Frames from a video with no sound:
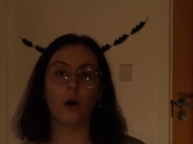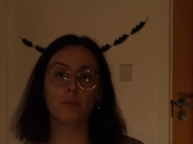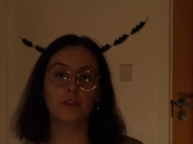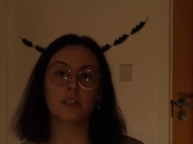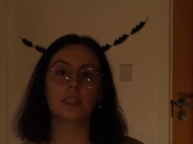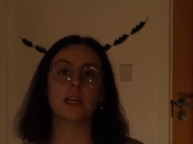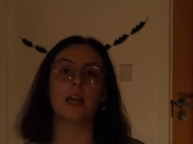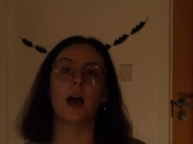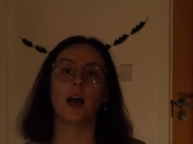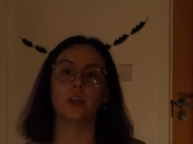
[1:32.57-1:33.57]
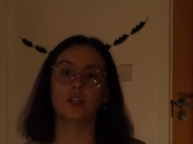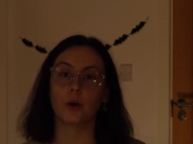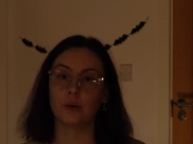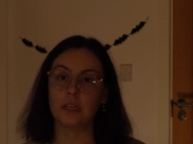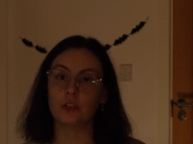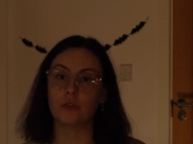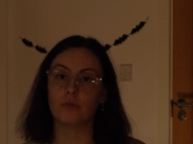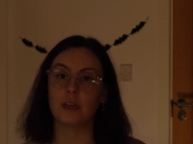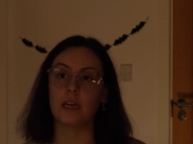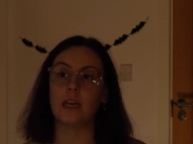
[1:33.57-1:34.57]
Obviously, I don't need to
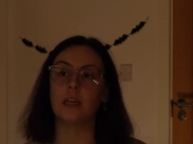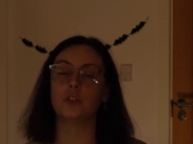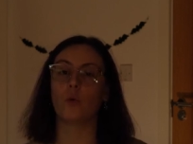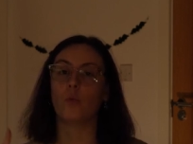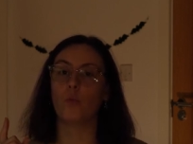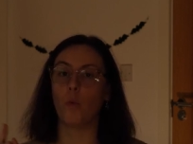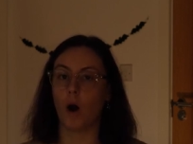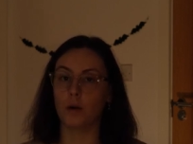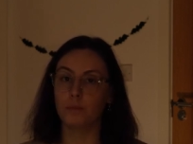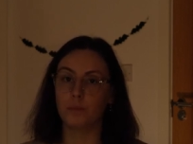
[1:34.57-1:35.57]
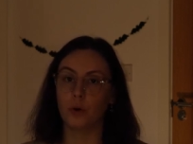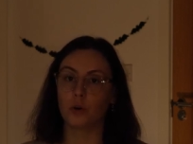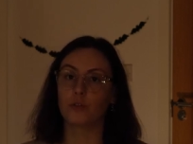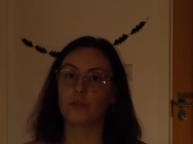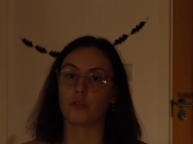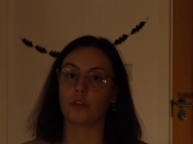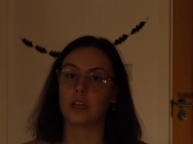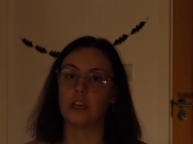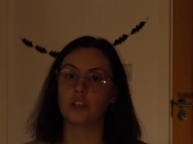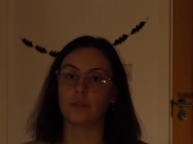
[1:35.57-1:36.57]
read one book for
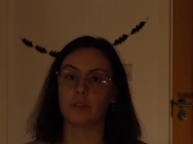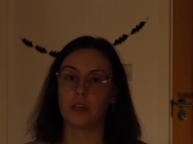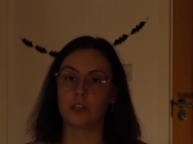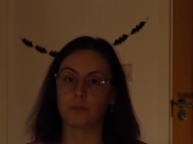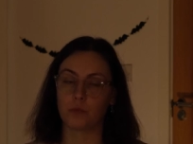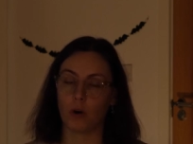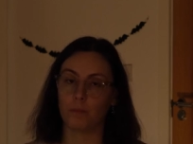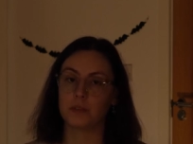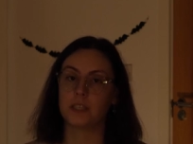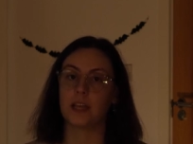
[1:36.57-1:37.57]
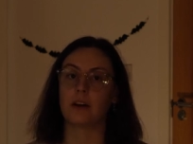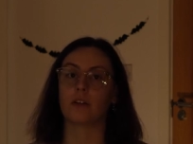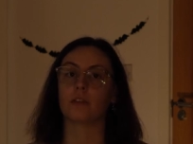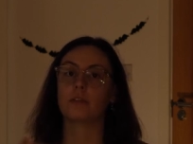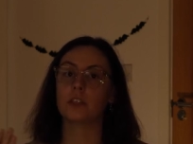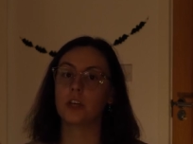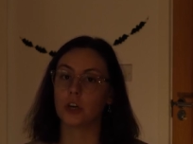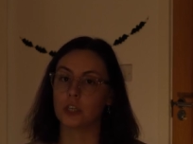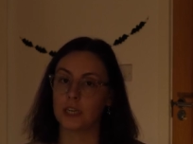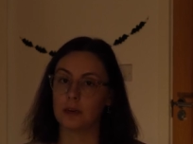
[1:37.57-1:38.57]
each of these prompts. There are
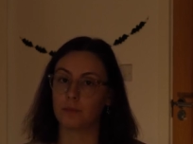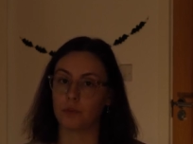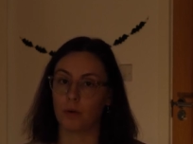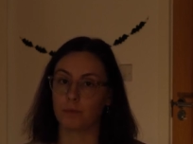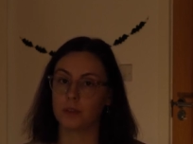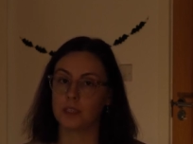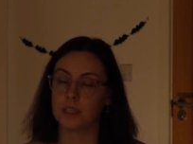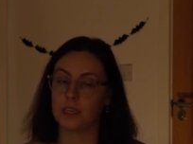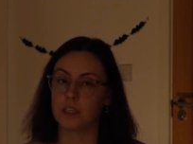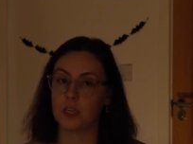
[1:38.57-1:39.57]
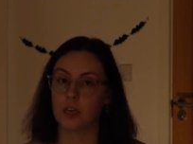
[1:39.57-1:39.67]
13 prompts this